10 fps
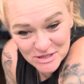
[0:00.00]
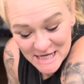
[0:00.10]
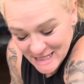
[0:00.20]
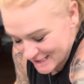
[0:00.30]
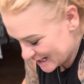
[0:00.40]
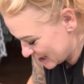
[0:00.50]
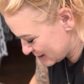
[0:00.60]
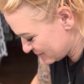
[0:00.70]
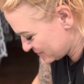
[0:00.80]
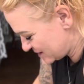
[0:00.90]
taking it
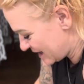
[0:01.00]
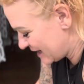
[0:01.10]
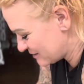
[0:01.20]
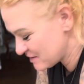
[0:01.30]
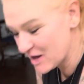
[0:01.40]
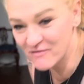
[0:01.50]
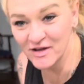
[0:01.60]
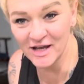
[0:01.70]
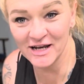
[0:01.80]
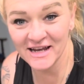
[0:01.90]
out of the
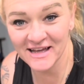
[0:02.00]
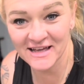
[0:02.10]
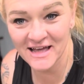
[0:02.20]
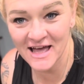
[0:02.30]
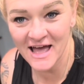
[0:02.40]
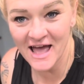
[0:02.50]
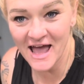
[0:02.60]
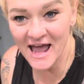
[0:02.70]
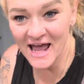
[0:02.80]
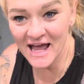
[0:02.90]
oven,
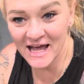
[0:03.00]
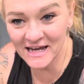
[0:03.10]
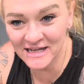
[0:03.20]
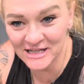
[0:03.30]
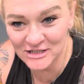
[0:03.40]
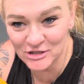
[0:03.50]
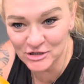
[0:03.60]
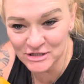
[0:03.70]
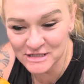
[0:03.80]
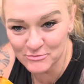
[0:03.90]
and it
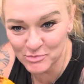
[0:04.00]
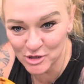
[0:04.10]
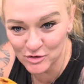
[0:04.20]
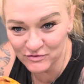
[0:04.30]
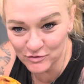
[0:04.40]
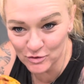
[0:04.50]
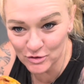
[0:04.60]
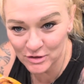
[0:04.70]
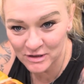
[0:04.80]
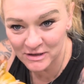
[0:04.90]
looks
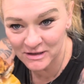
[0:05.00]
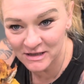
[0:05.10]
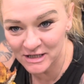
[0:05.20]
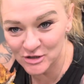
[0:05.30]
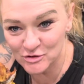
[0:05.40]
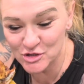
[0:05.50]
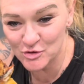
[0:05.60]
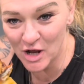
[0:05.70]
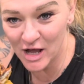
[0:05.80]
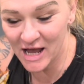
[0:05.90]
beautiful. You do
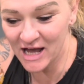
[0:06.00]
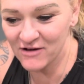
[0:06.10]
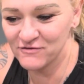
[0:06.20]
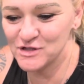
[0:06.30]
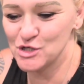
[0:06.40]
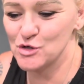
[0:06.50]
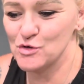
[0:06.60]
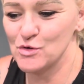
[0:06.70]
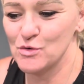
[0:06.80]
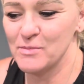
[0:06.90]
not have
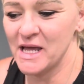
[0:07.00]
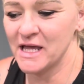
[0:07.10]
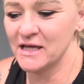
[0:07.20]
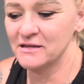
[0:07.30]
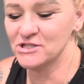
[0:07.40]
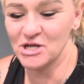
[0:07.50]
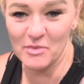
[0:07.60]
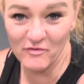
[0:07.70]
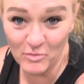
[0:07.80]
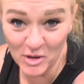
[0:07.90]
to make it in the shape
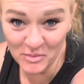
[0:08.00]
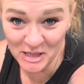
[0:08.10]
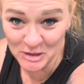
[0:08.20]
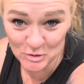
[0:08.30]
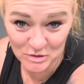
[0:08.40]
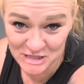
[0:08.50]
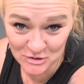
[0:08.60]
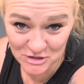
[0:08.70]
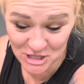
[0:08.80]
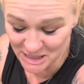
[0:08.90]
of a pumpkin. It'll
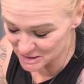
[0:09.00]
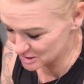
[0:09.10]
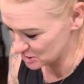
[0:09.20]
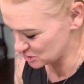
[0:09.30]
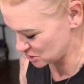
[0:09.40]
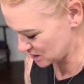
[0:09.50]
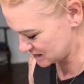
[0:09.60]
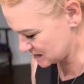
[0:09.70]
still taste just